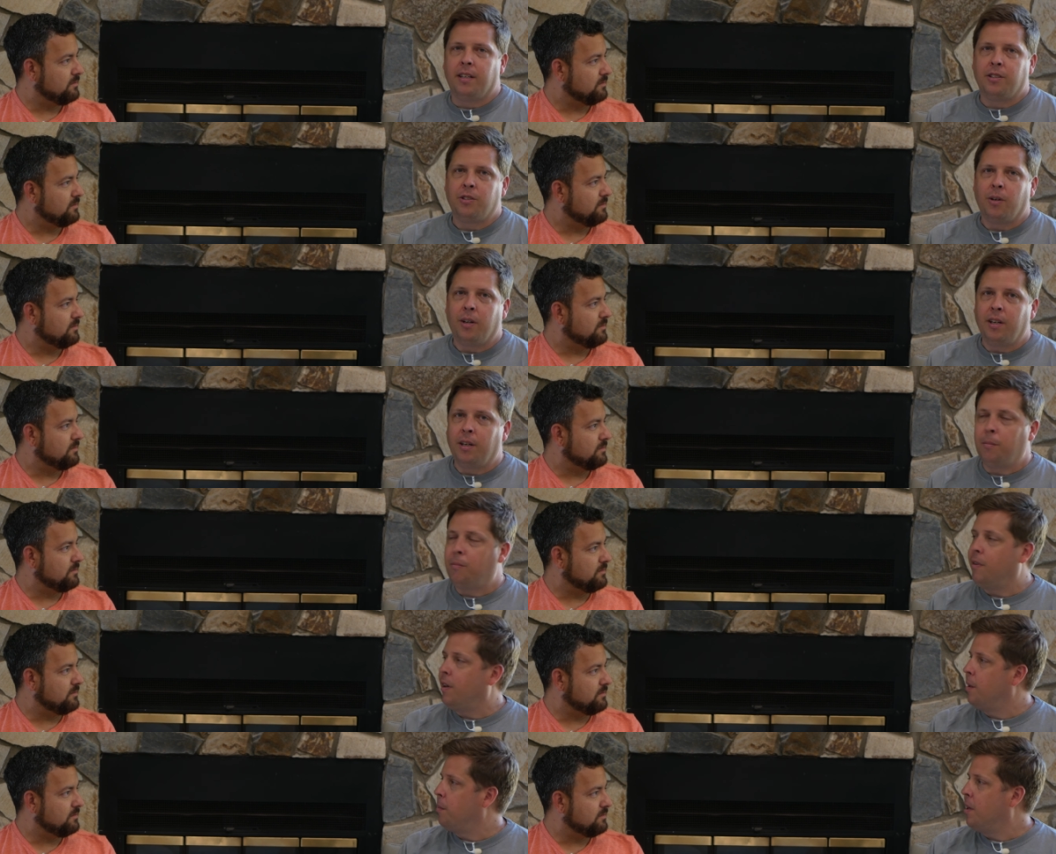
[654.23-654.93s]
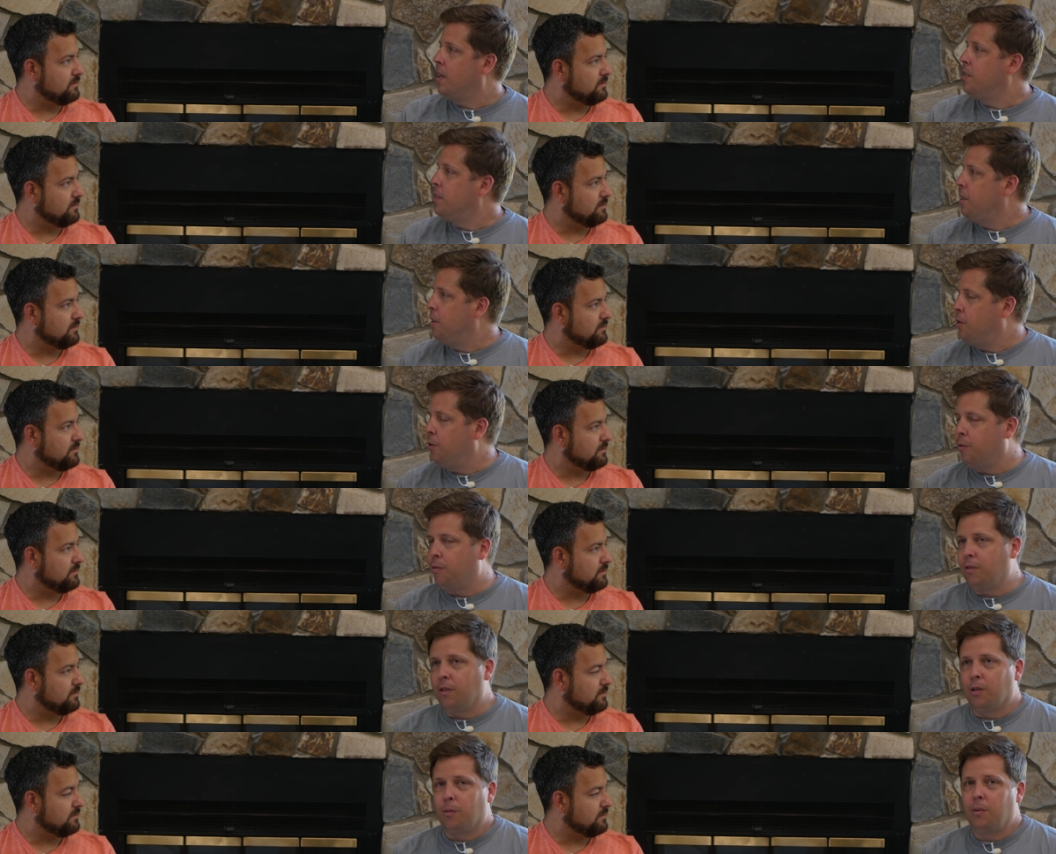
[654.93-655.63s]
Speaker 1: So I ended up finding my NC two
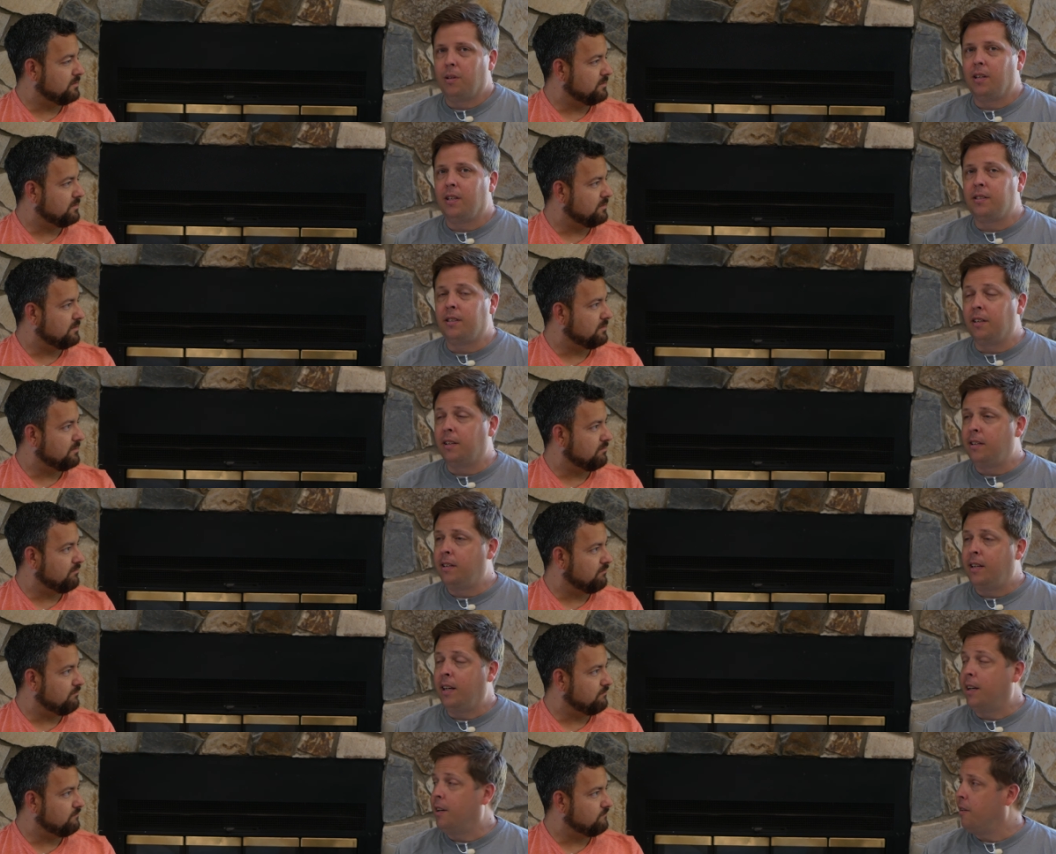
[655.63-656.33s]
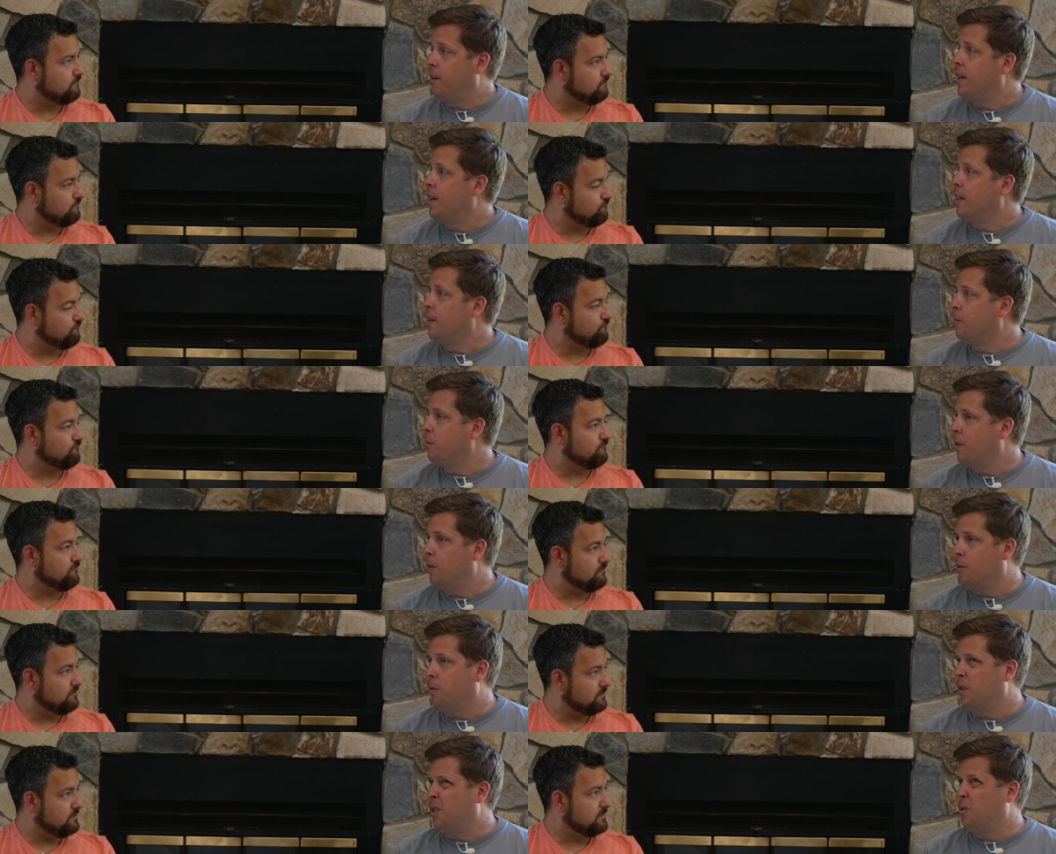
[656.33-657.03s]
for a little bit less than ten grand
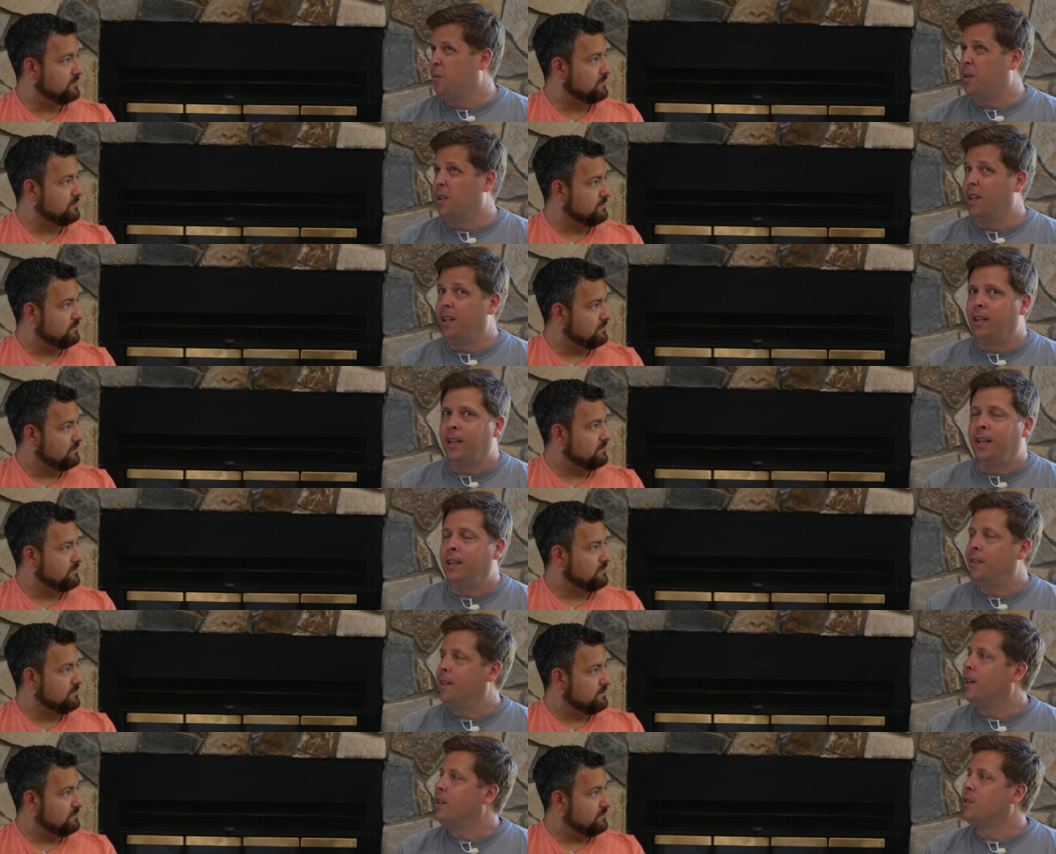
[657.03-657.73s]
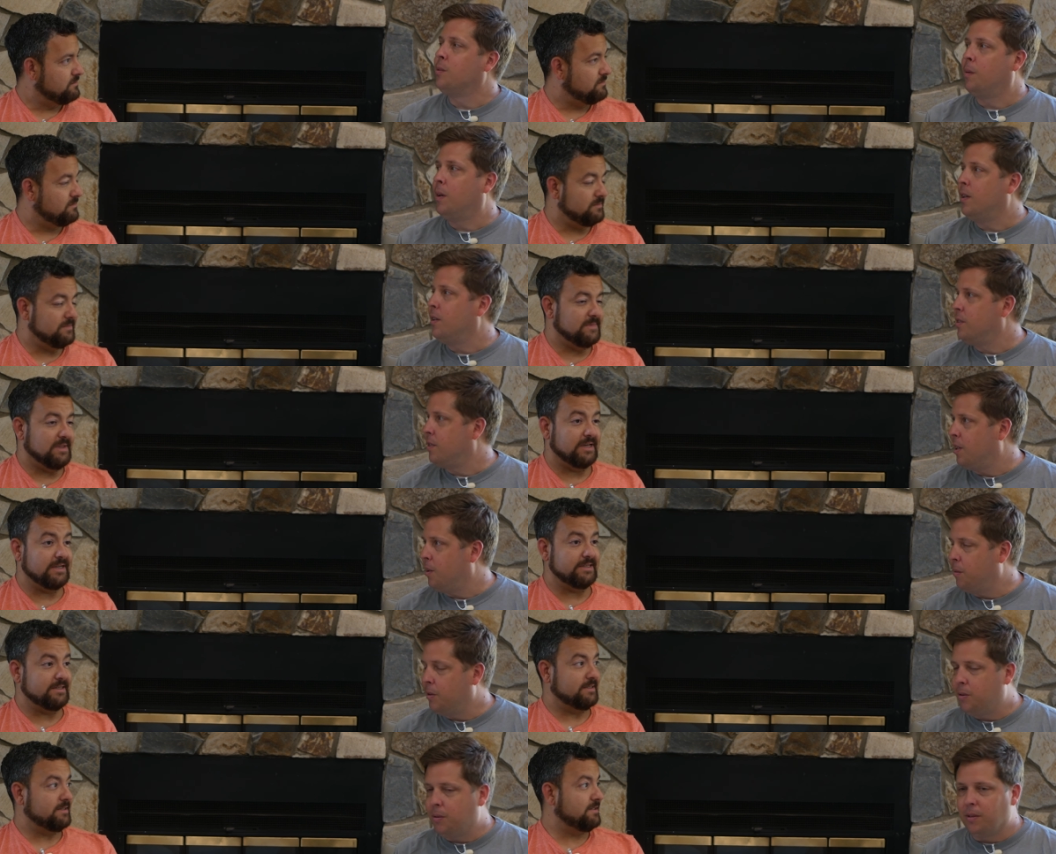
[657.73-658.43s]
with only twenty eight thousand miles.
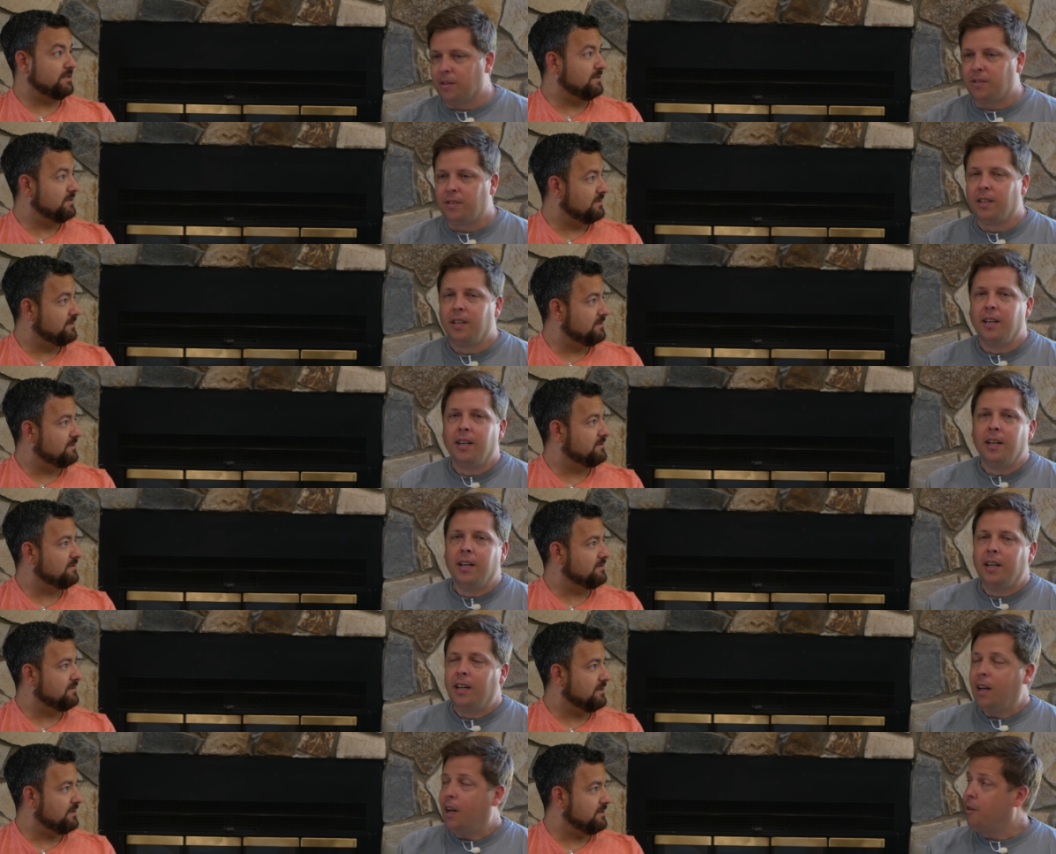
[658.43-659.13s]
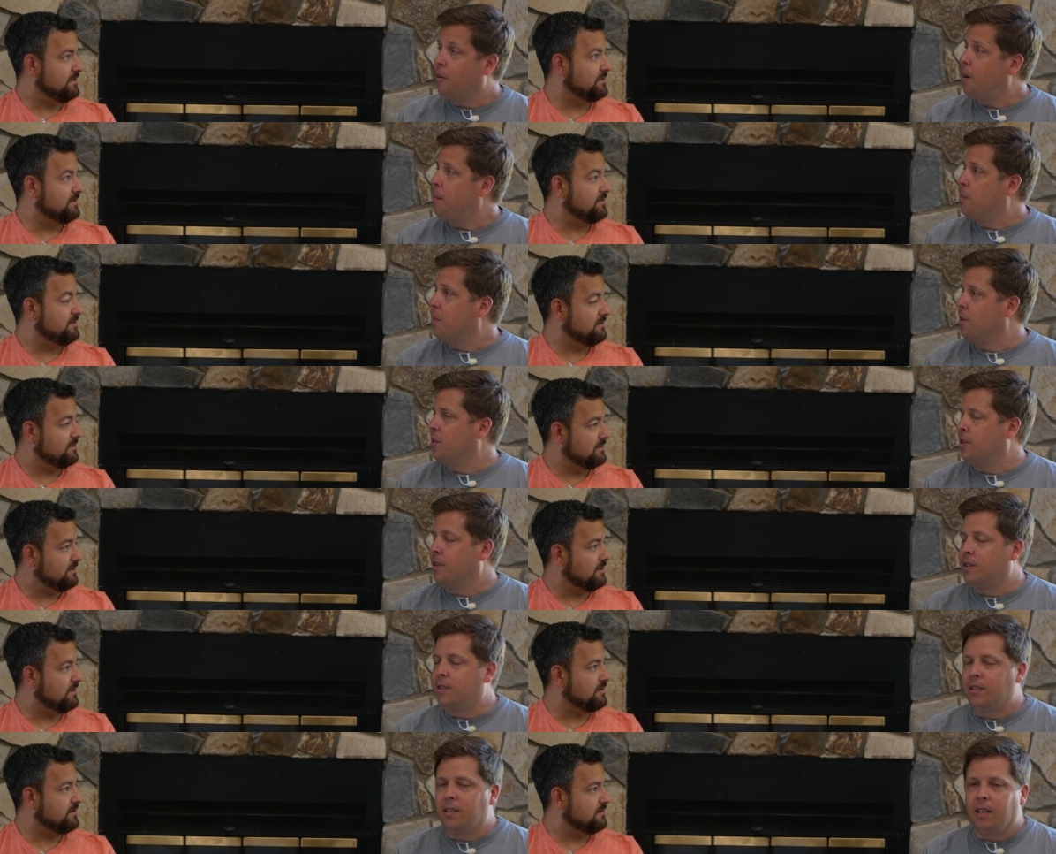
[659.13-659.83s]
Nice. Which was a great
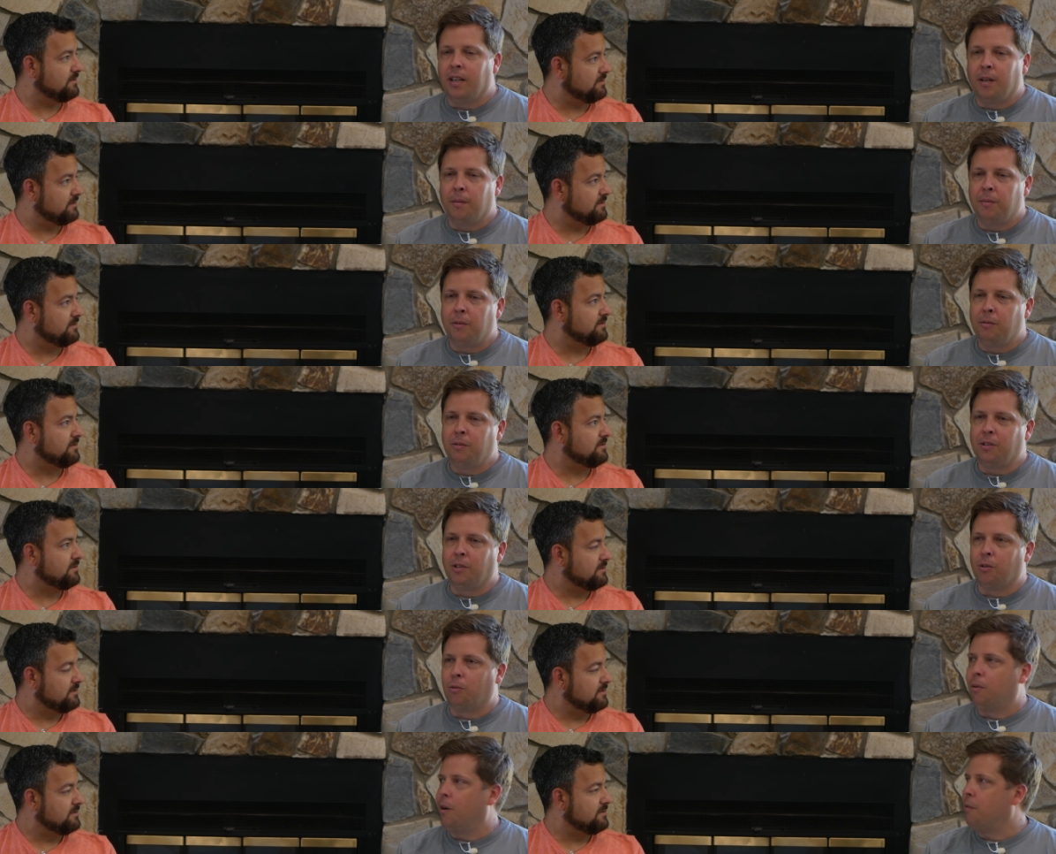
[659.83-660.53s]
purchase. Yeah. Um, it was a little